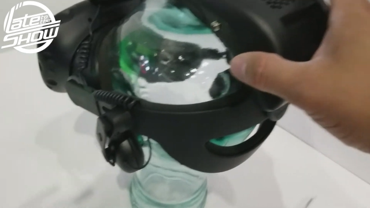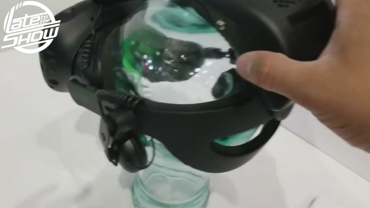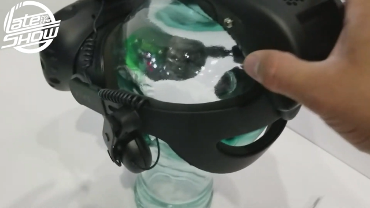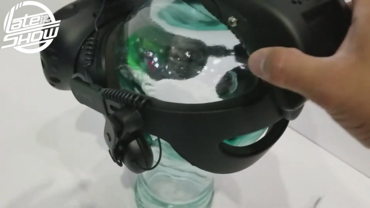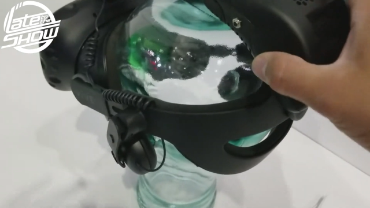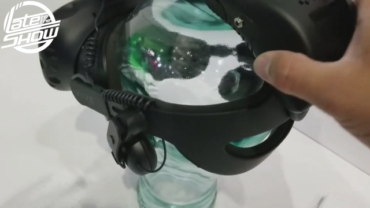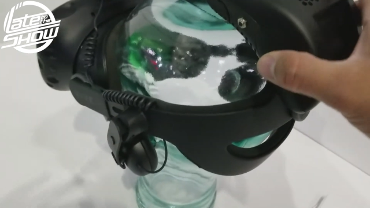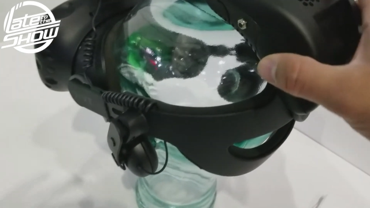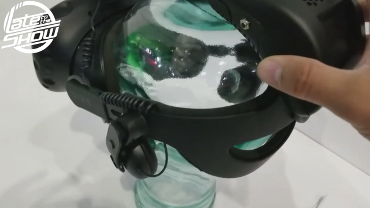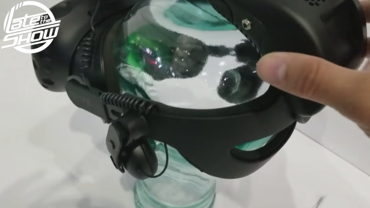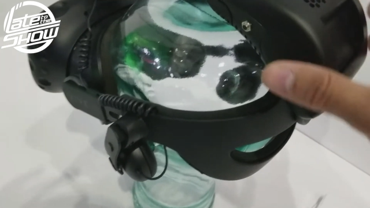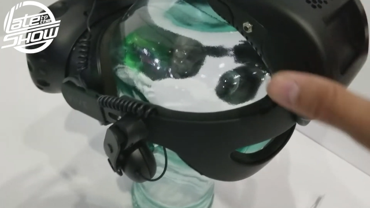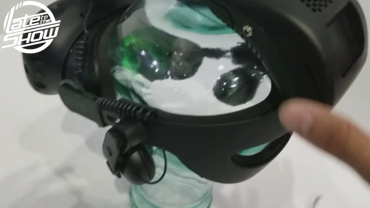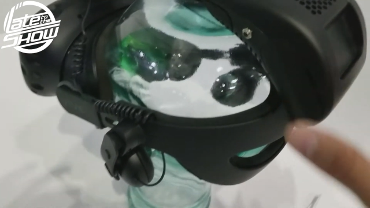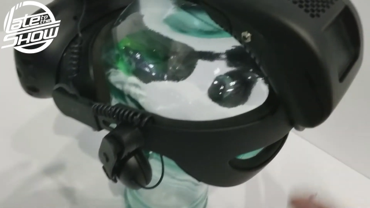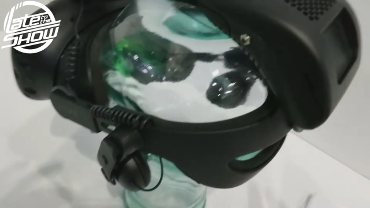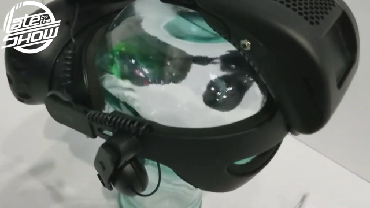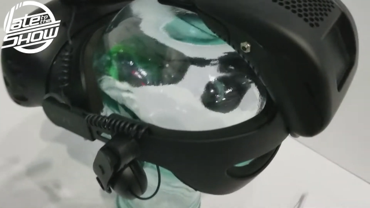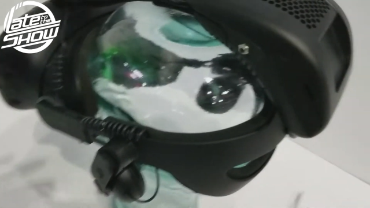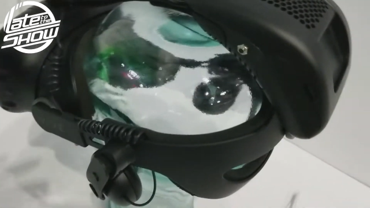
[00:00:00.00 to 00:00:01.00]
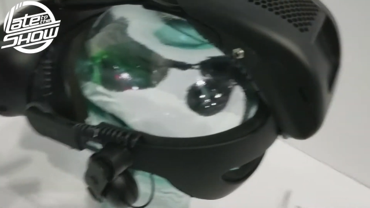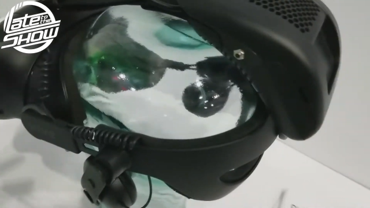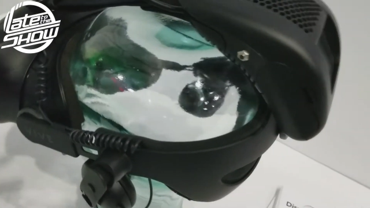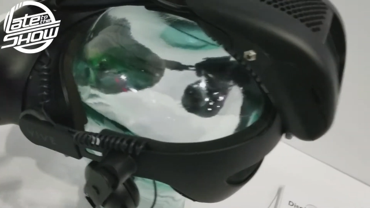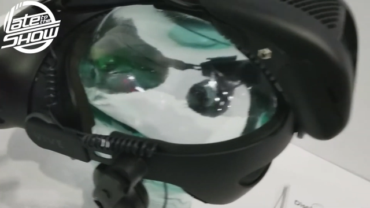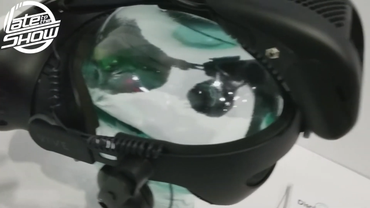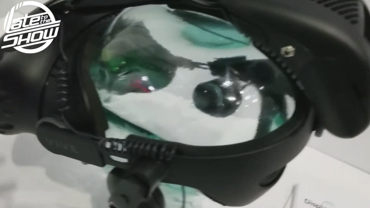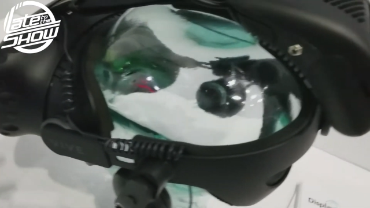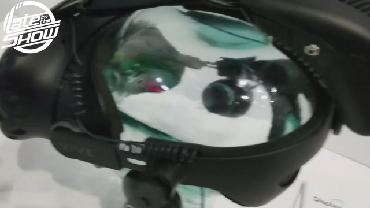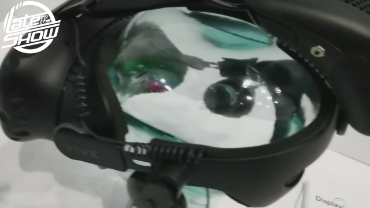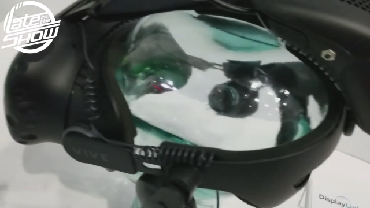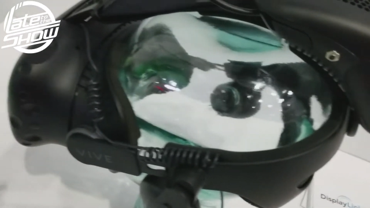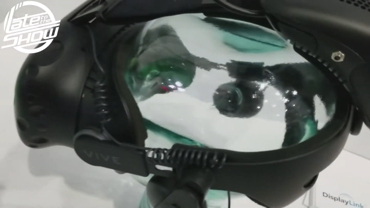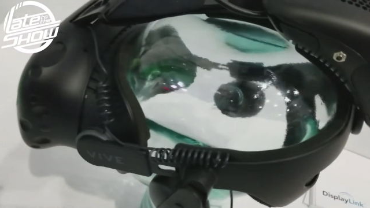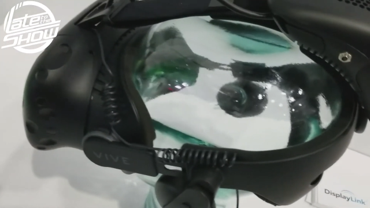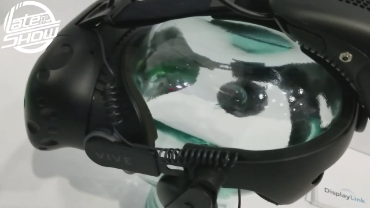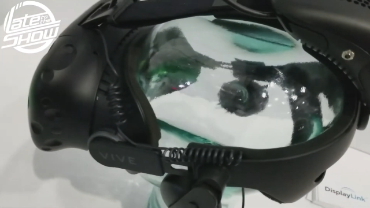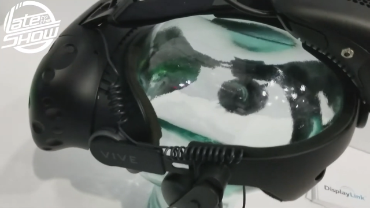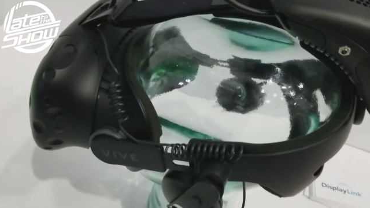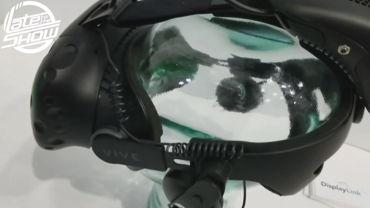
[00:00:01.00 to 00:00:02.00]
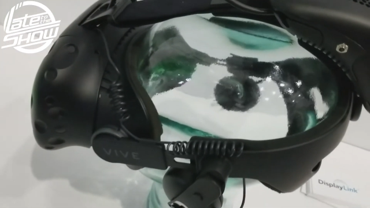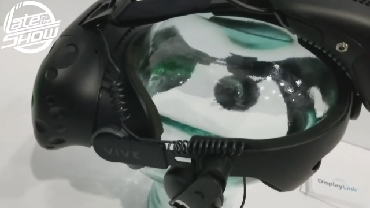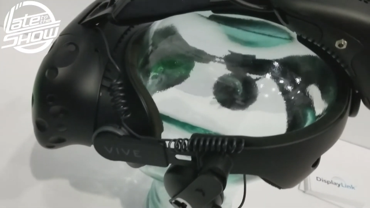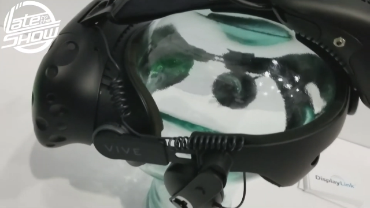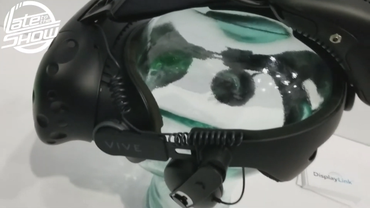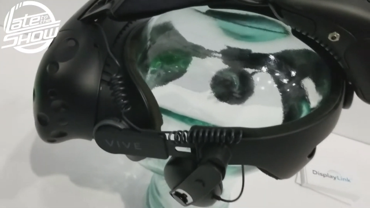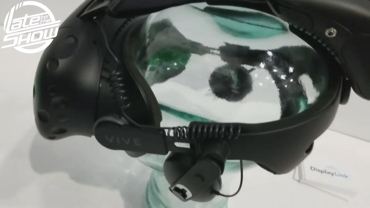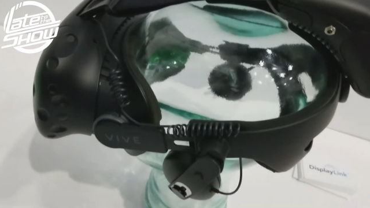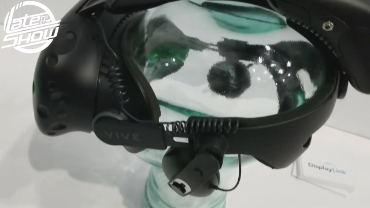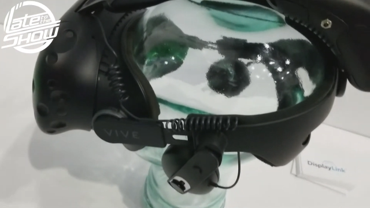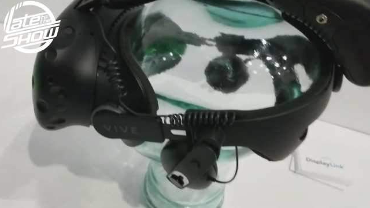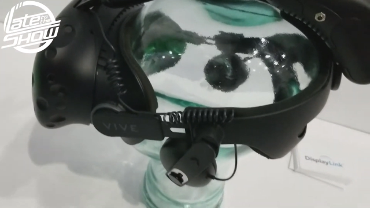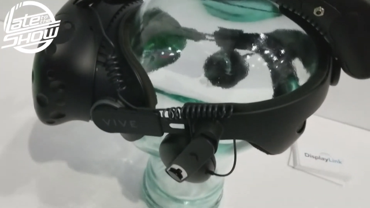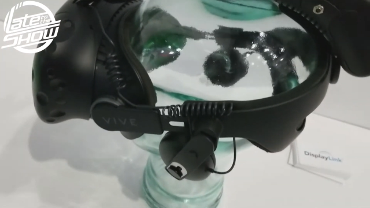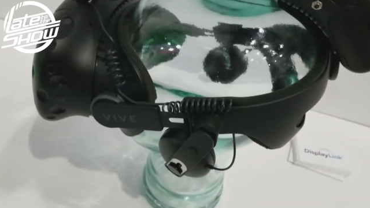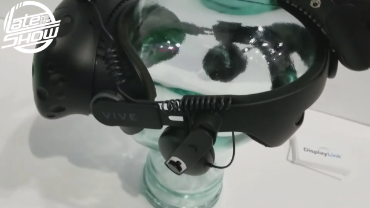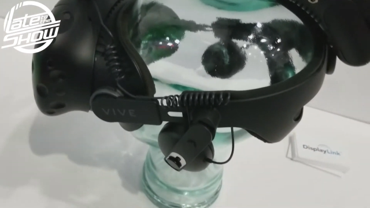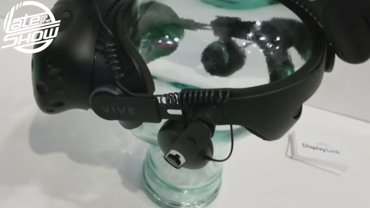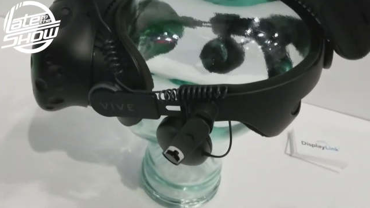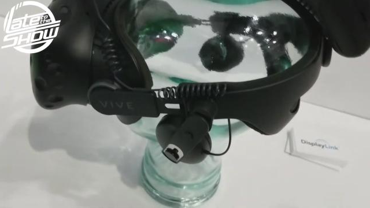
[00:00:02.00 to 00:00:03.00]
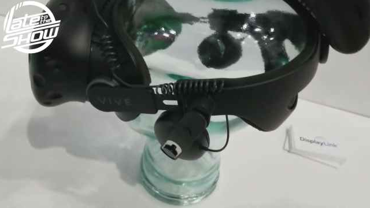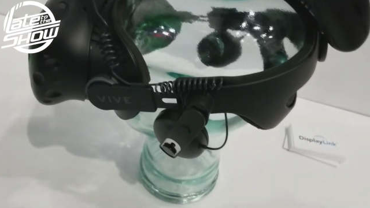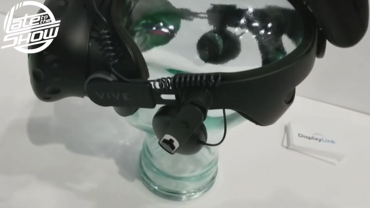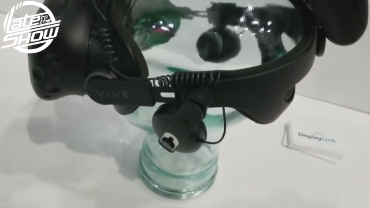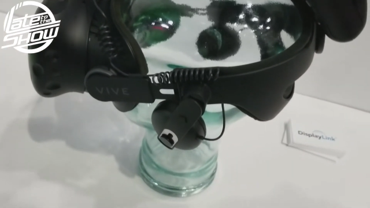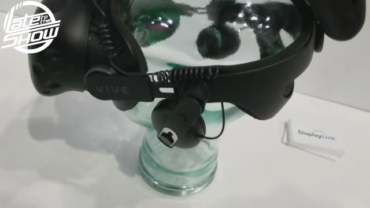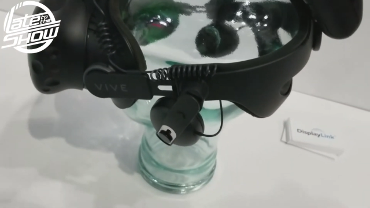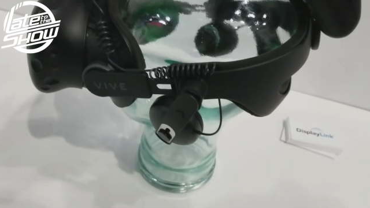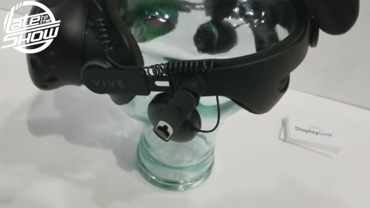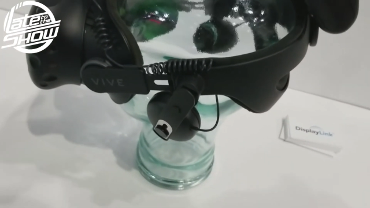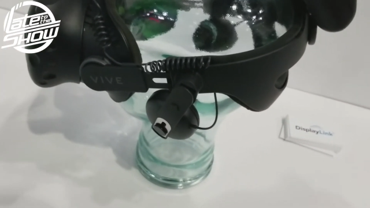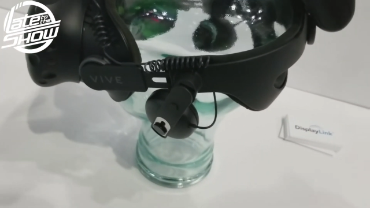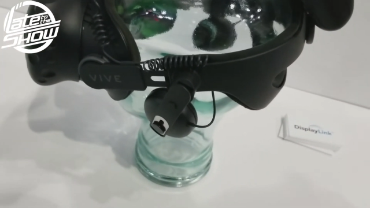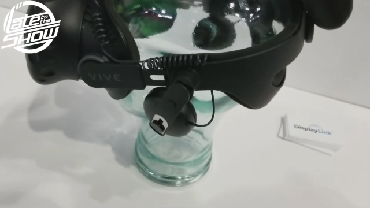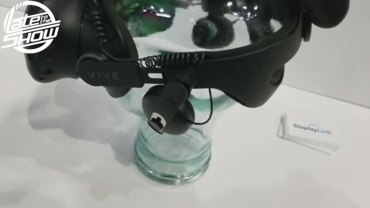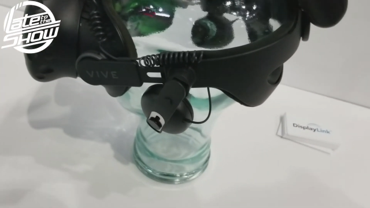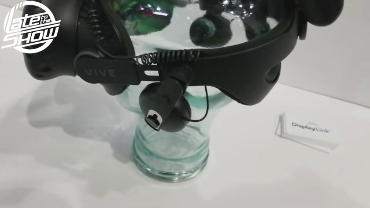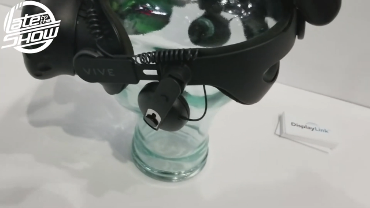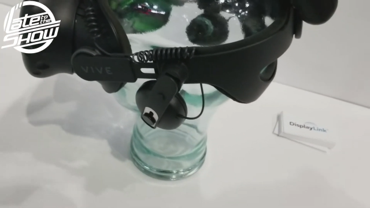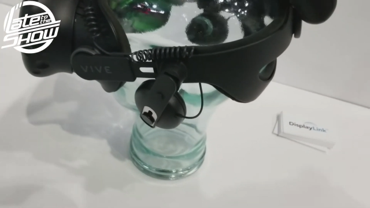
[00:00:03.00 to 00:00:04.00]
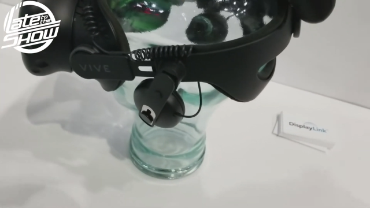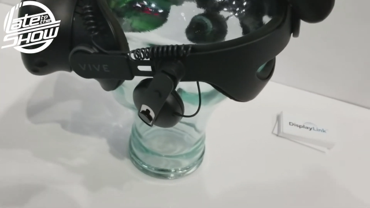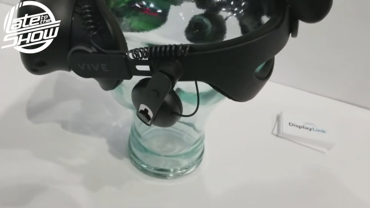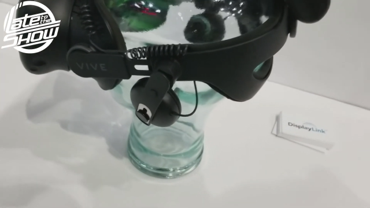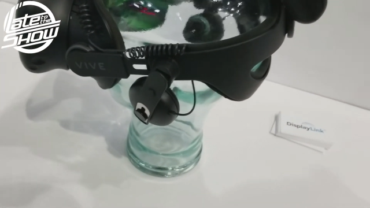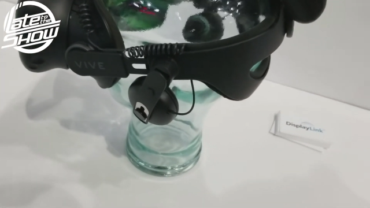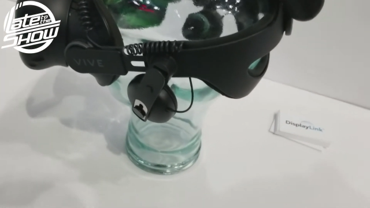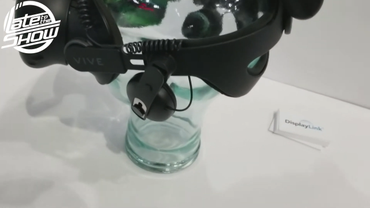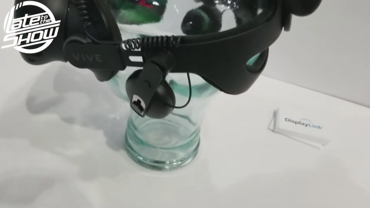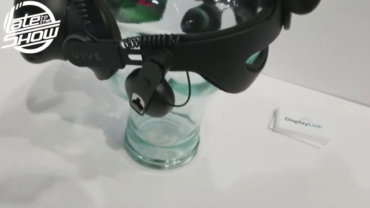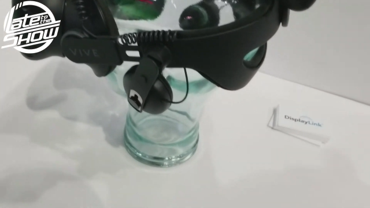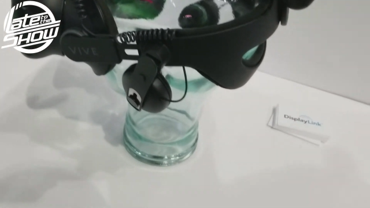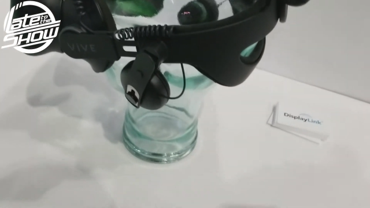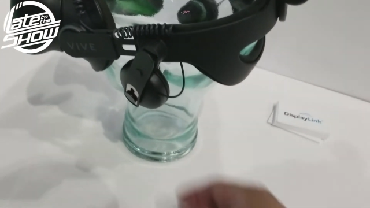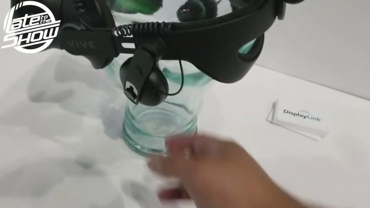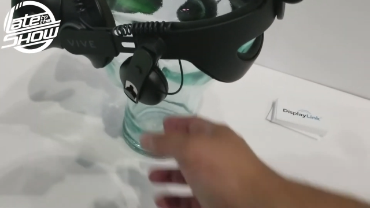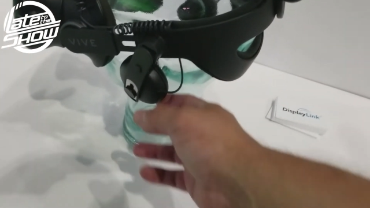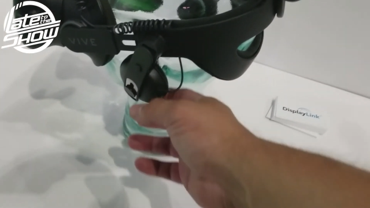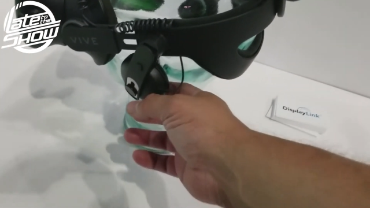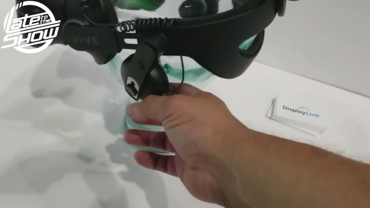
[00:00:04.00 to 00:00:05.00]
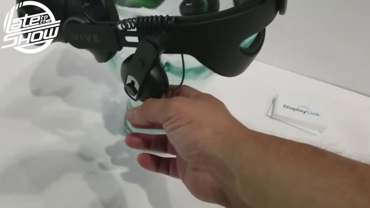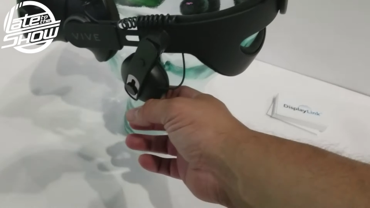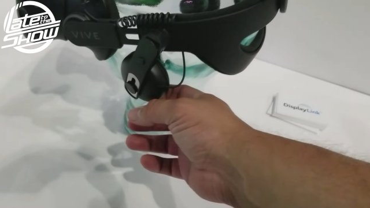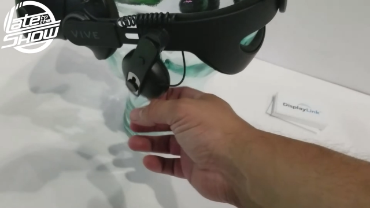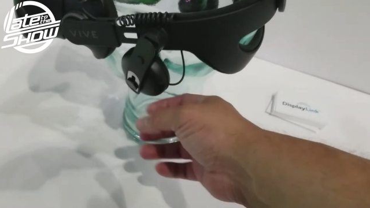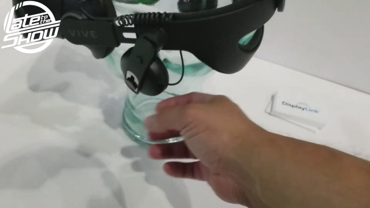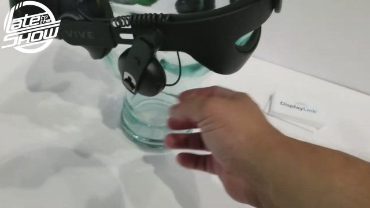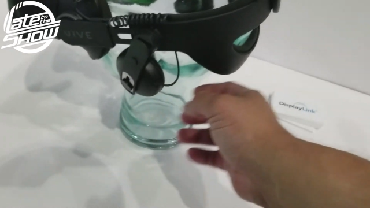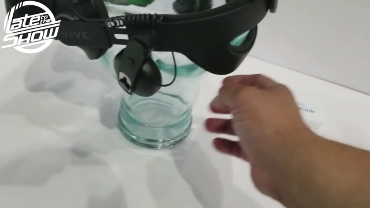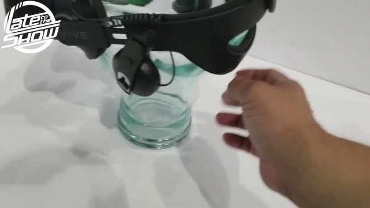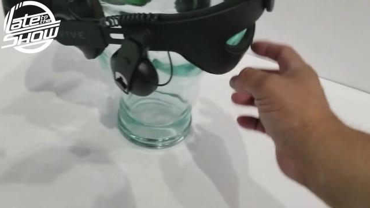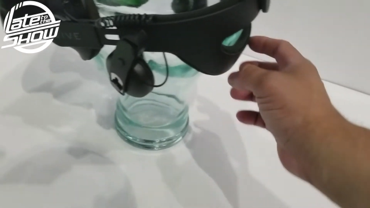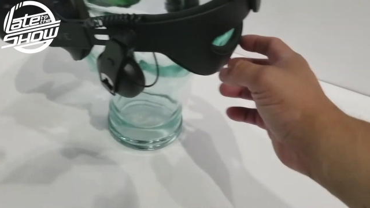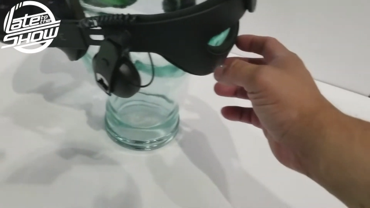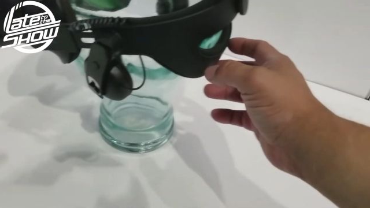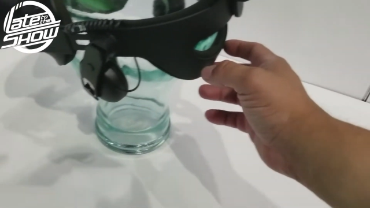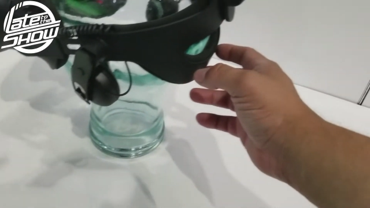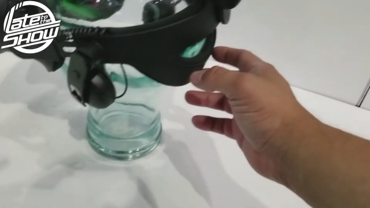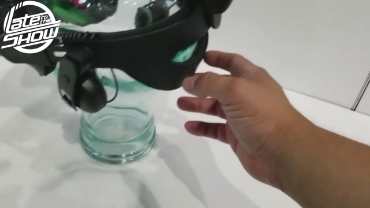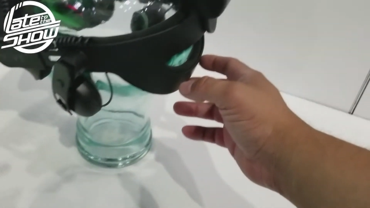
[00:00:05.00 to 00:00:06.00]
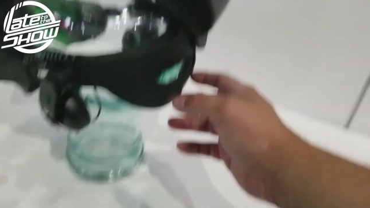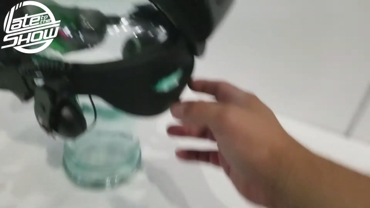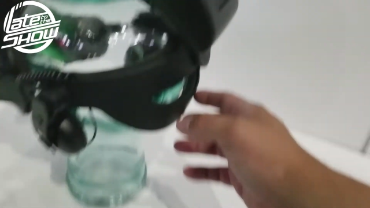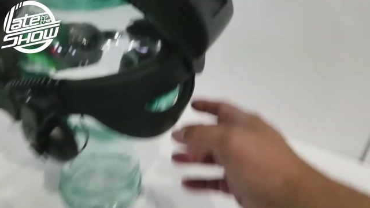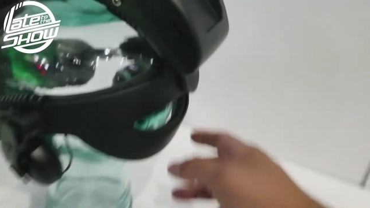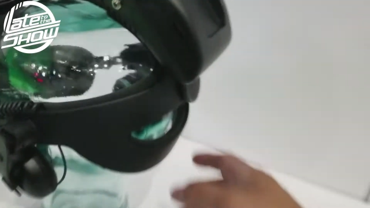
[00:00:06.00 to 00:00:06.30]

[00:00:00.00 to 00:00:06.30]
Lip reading: No face is visible, so there are no lips to read.